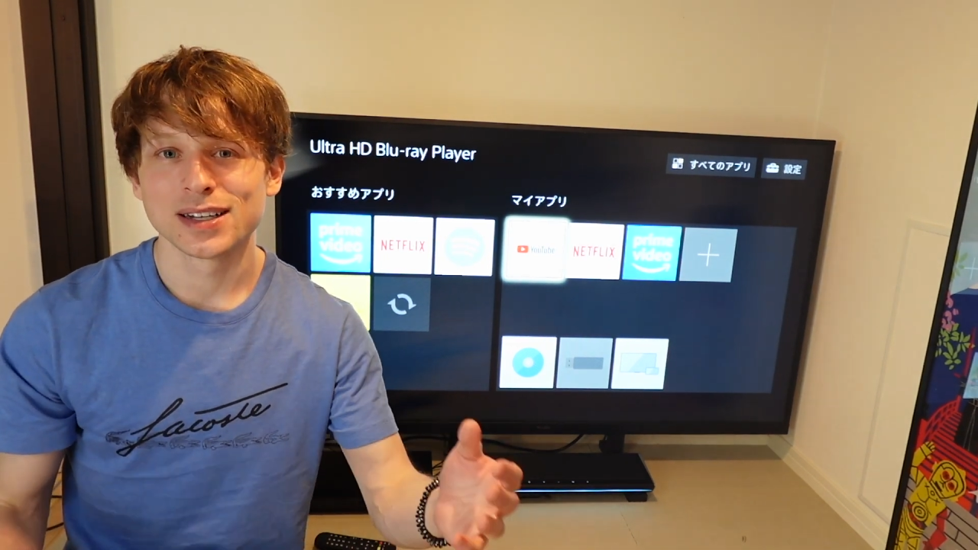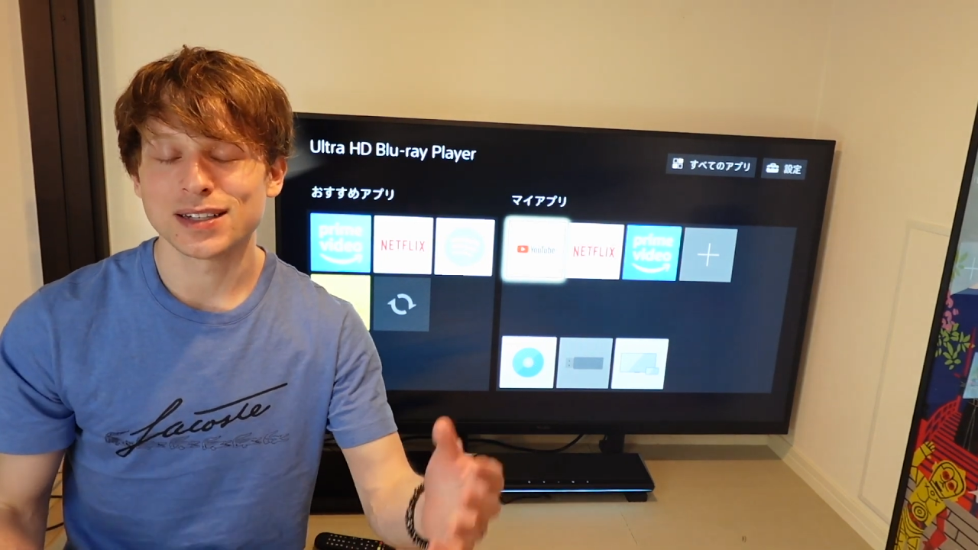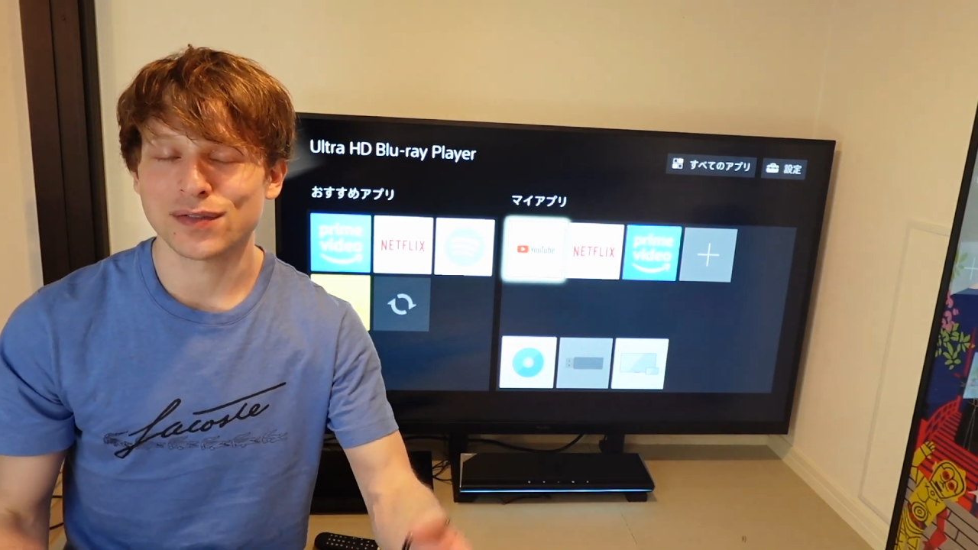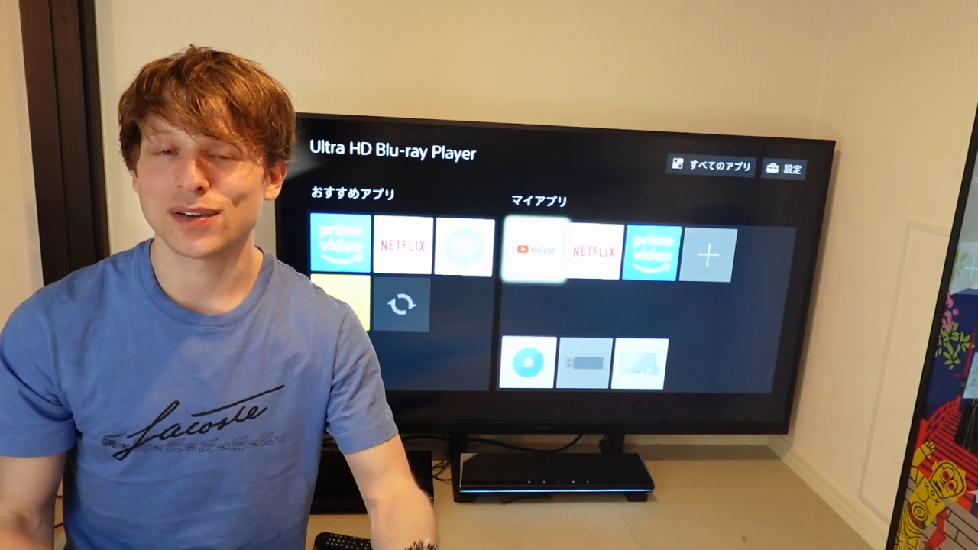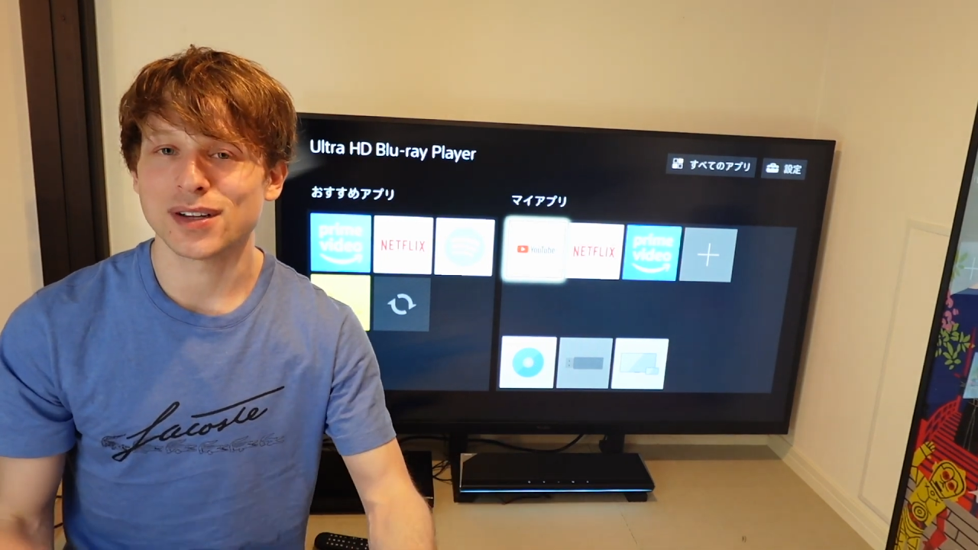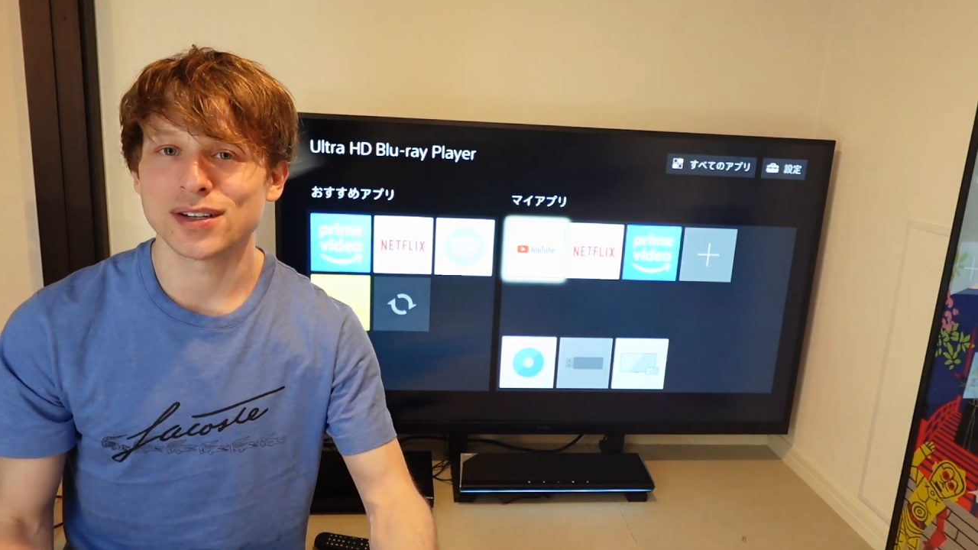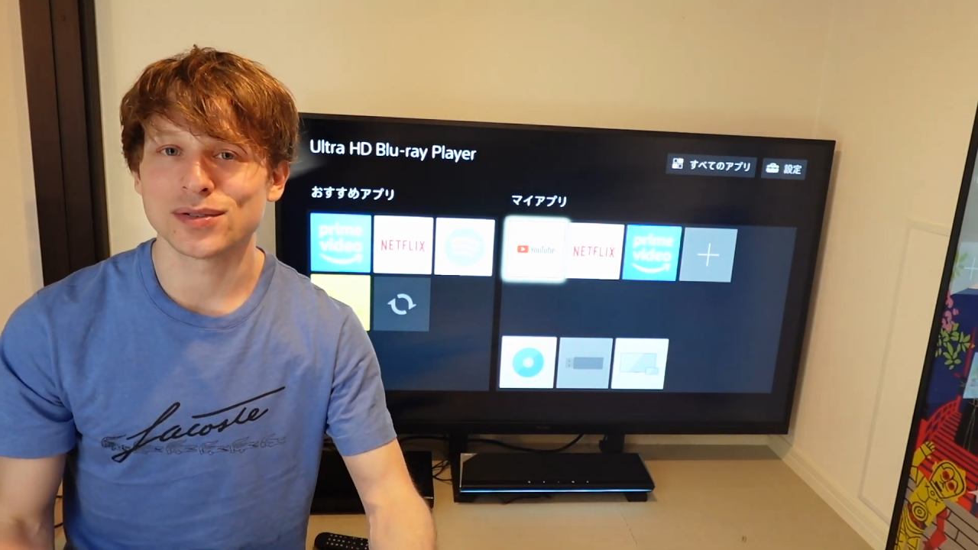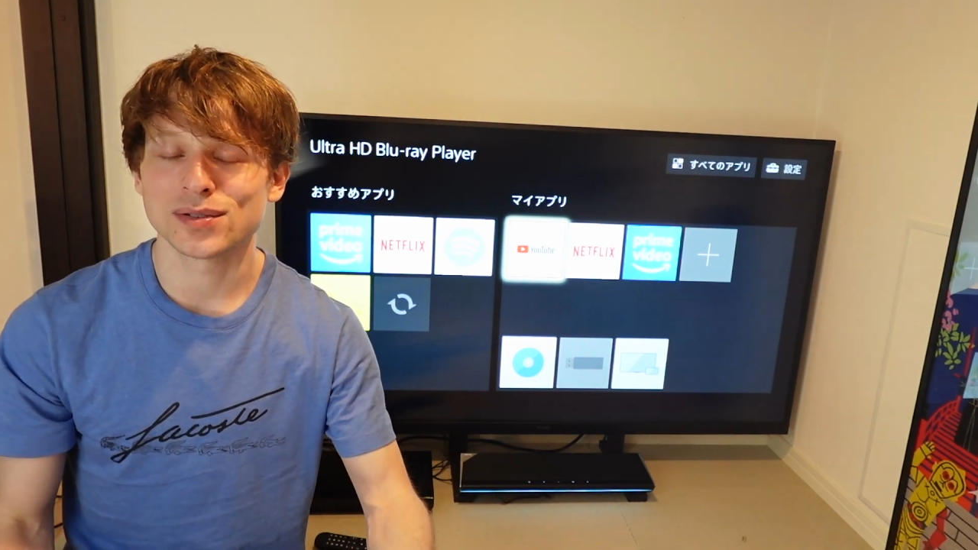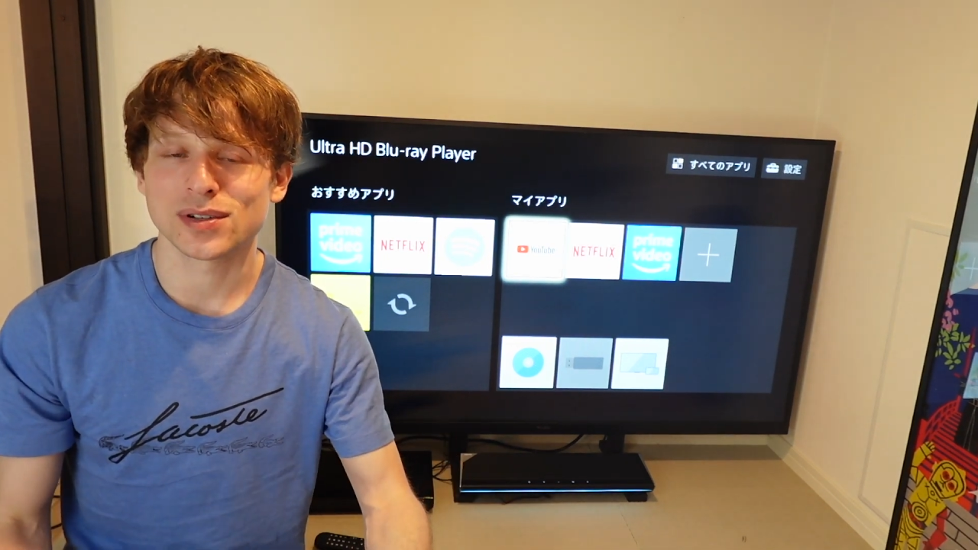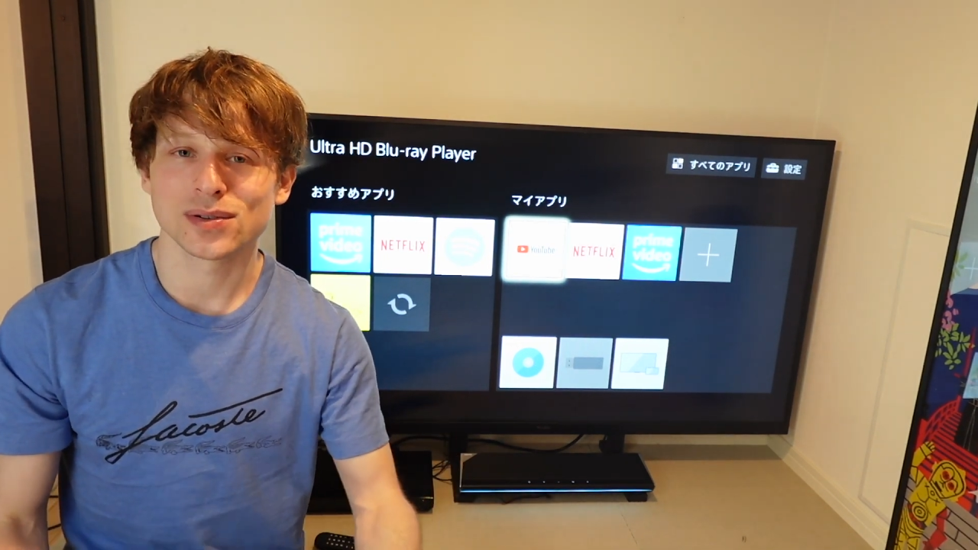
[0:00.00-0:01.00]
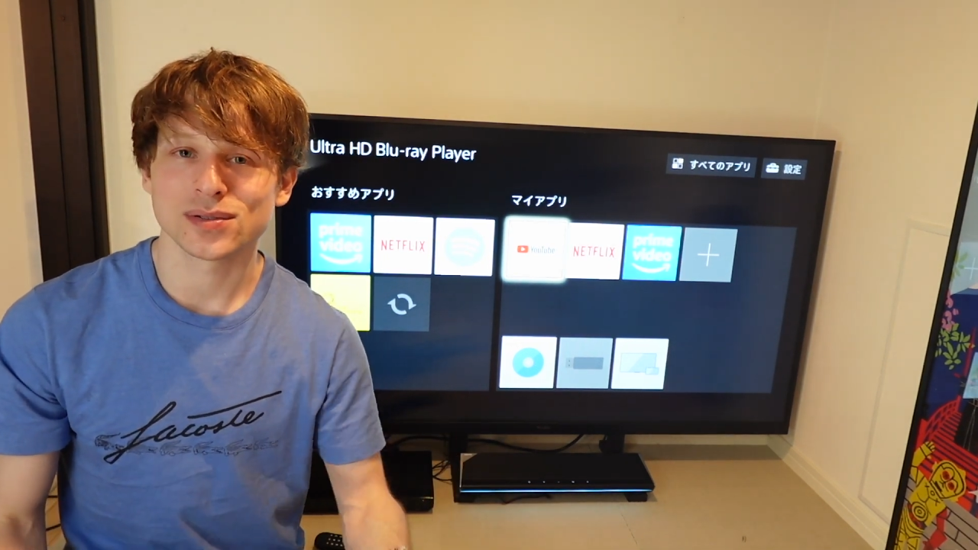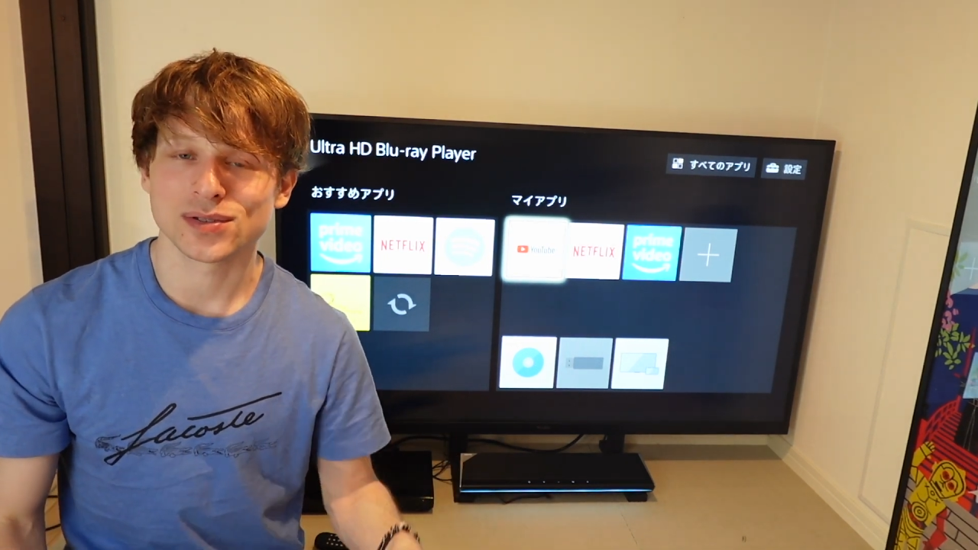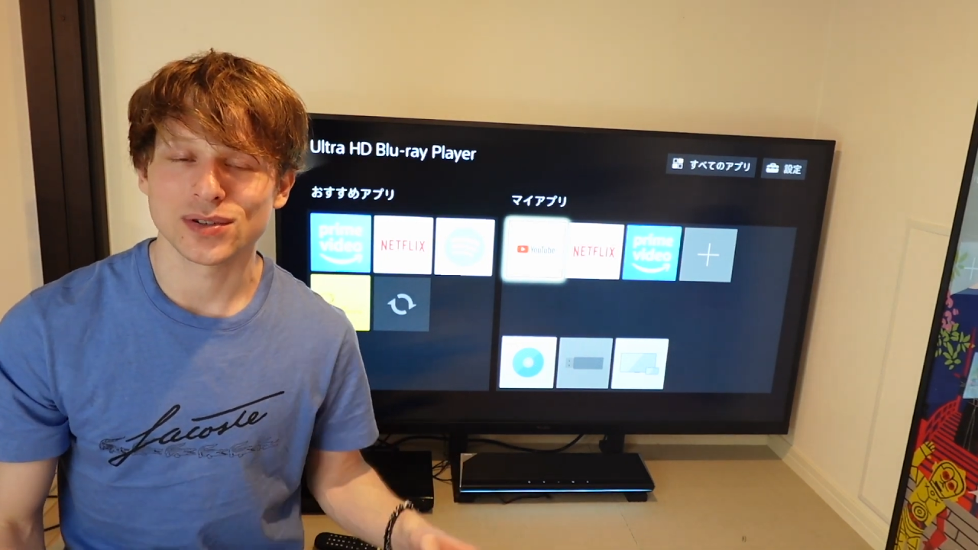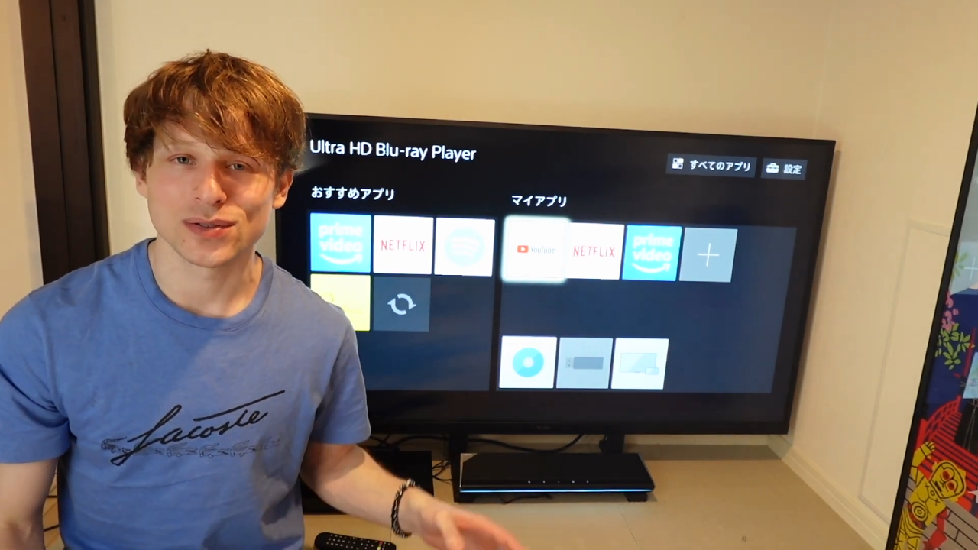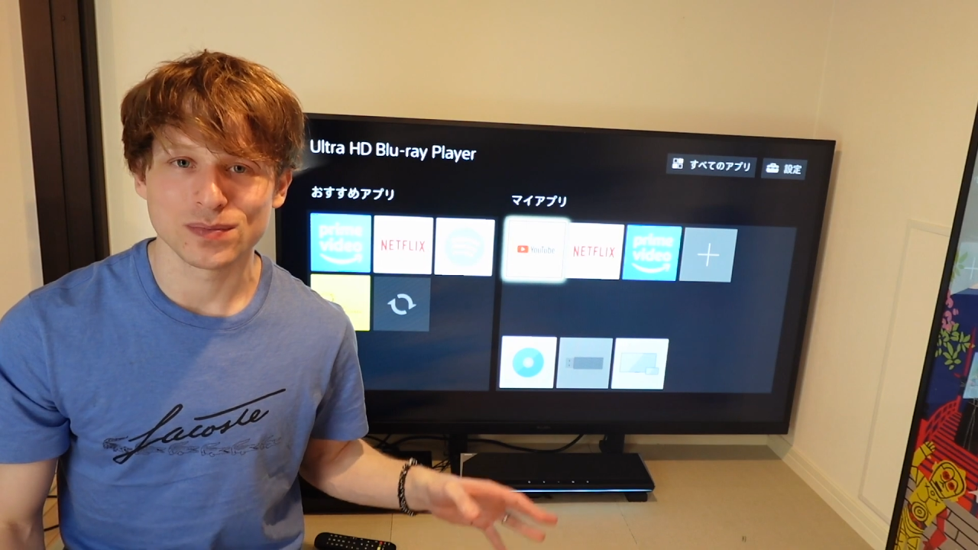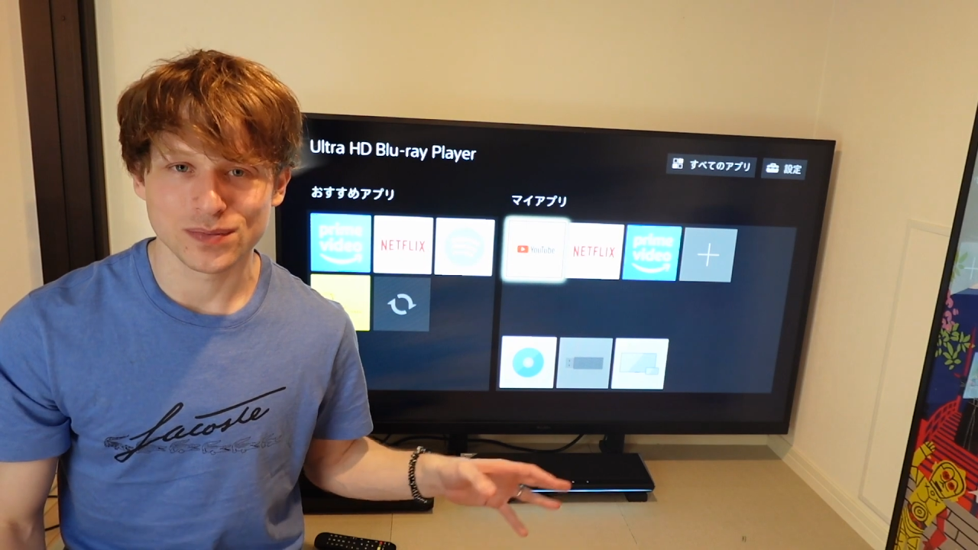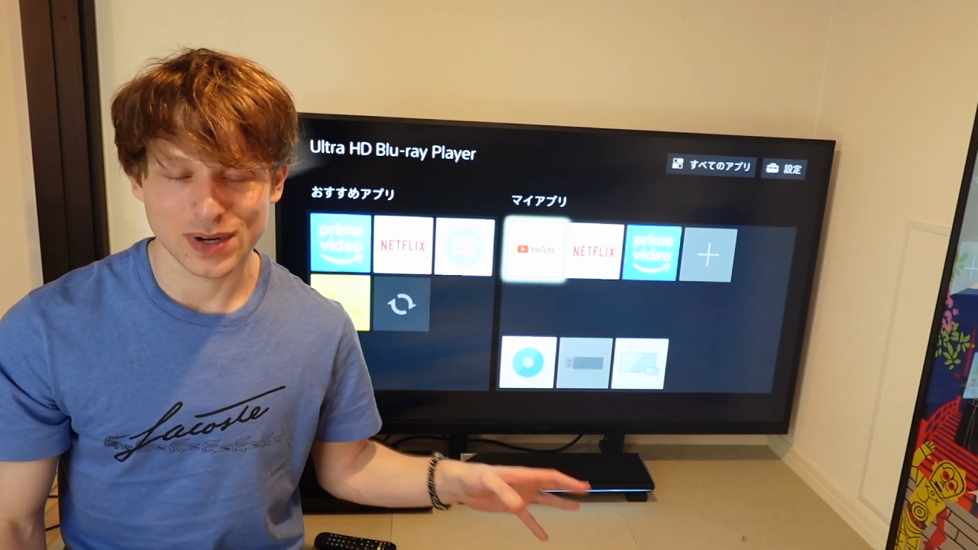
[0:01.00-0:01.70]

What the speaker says: definitely do so you